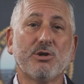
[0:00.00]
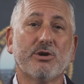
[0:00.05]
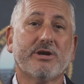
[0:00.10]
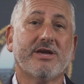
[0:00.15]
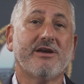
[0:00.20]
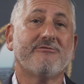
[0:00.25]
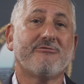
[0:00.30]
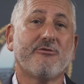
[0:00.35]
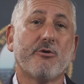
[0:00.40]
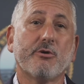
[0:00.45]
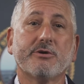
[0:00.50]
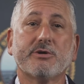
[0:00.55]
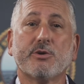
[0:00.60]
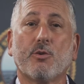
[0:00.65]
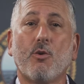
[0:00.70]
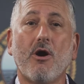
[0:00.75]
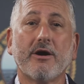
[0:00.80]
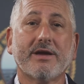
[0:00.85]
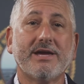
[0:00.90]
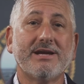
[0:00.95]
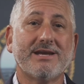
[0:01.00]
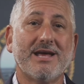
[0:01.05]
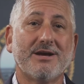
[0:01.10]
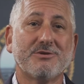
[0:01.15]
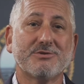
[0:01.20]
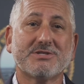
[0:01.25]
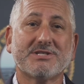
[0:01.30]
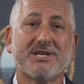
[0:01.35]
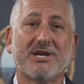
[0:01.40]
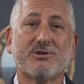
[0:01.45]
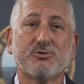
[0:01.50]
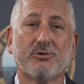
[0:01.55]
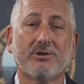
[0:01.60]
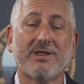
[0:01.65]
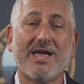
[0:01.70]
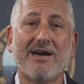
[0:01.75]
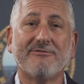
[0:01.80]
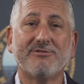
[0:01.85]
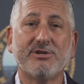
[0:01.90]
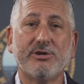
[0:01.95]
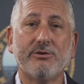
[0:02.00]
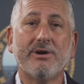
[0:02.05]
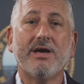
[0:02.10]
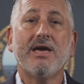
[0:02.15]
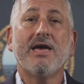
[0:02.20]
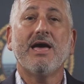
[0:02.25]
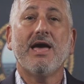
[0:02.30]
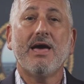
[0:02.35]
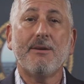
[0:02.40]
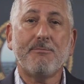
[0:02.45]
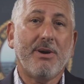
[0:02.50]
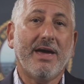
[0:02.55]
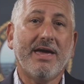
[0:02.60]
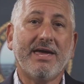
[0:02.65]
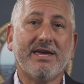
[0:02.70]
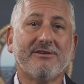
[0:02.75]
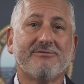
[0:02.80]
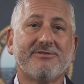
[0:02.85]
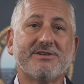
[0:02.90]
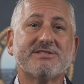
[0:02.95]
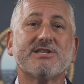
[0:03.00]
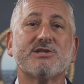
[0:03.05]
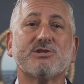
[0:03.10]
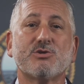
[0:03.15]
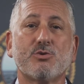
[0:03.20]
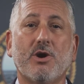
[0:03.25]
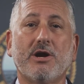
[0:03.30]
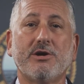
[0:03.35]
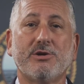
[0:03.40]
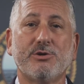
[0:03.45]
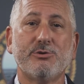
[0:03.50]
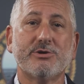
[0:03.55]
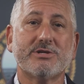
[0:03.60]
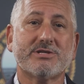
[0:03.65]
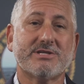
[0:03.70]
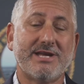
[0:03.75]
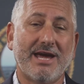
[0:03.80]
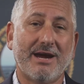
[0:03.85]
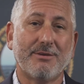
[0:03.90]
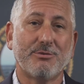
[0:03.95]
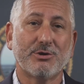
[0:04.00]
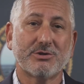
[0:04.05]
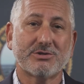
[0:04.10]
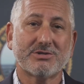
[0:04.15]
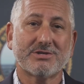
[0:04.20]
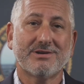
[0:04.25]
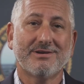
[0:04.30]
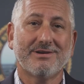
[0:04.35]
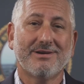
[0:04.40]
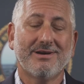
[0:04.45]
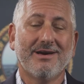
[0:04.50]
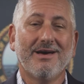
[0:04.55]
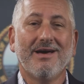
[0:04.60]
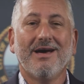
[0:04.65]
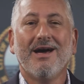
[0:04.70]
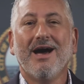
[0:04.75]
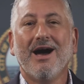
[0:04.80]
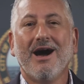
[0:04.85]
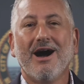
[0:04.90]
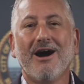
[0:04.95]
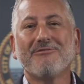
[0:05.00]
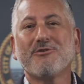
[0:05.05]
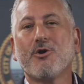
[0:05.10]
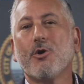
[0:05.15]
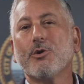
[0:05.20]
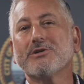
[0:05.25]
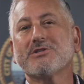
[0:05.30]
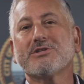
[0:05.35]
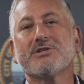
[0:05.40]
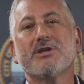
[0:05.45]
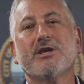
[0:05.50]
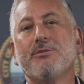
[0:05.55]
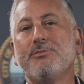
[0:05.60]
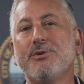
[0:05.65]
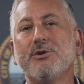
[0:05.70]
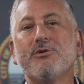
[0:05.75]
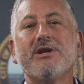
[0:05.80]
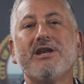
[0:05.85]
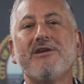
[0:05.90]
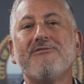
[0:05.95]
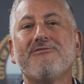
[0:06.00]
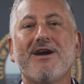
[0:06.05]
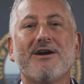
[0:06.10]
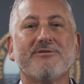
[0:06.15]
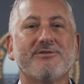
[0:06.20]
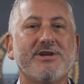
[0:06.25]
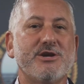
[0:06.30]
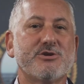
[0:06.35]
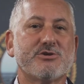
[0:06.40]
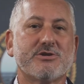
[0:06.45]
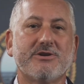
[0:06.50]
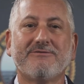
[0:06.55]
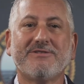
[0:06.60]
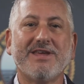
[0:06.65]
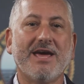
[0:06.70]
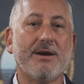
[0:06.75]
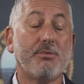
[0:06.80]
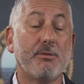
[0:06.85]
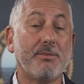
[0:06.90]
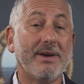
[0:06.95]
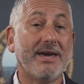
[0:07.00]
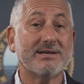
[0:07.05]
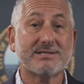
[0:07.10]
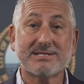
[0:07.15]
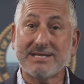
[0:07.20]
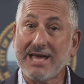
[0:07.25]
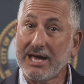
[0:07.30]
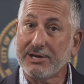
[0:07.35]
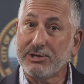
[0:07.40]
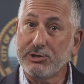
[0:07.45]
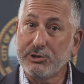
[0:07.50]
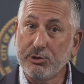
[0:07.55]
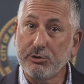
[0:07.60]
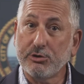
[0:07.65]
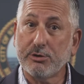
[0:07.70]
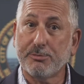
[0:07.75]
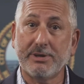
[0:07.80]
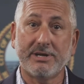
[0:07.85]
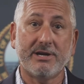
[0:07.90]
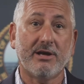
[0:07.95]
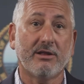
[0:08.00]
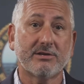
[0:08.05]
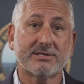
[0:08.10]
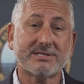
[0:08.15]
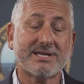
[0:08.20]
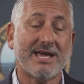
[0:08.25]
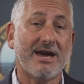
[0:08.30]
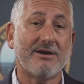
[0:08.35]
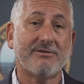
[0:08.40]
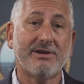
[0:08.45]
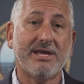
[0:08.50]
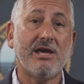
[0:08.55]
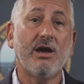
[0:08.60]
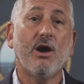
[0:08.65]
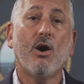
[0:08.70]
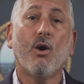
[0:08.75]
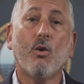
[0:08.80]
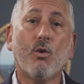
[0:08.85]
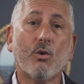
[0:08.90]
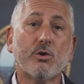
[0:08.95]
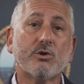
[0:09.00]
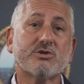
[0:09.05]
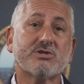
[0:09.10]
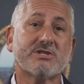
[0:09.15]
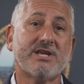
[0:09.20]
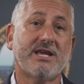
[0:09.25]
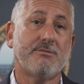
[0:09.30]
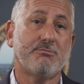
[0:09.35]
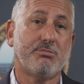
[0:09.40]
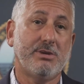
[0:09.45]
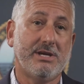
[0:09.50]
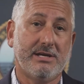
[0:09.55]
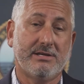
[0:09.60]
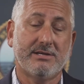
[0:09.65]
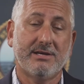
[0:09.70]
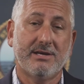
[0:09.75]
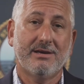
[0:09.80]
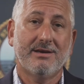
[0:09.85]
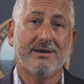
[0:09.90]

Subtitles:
looking forward to walking down Central Avenue and paying a visit to our newest neighbors. Of course, the Community Foundation of Tampa Bay is not new to Pinellas County or St. Pete.